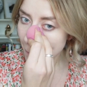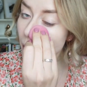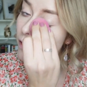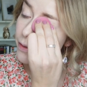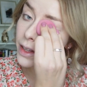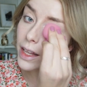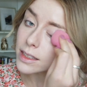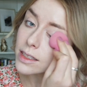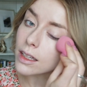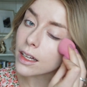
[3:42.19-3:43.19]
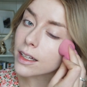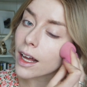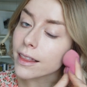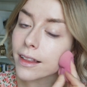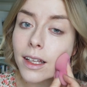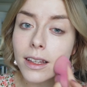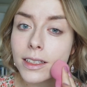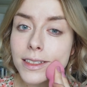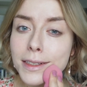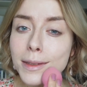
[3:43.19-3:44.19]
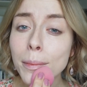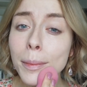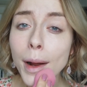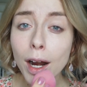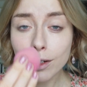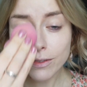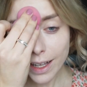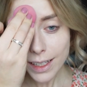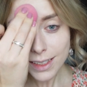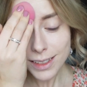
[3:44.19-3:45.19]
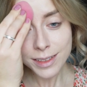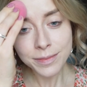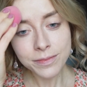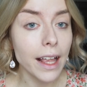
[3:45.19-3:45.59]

But for this look, I think this is perfect.